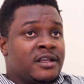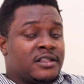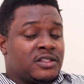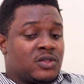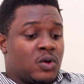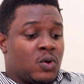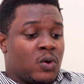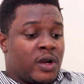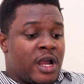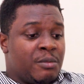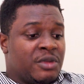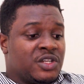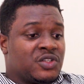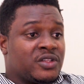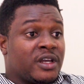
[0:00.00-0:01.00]
So
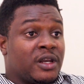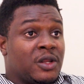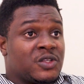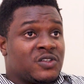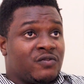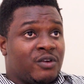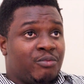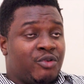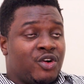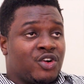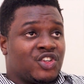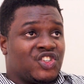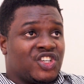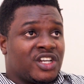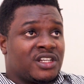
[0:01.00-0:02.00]
coming to the close of the
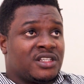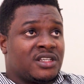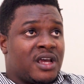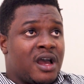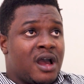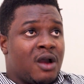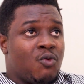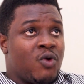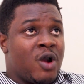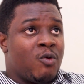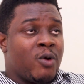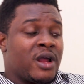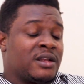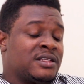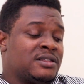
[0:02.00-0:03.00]
project, where
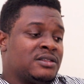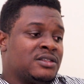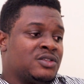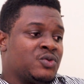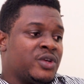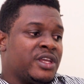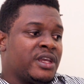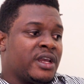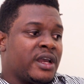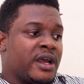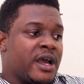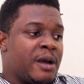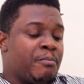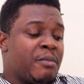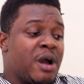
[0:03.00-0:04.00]
we're doing
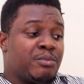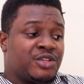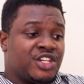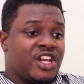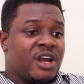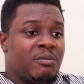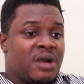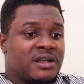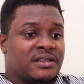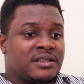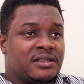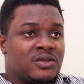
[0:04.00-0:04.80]
map share backs.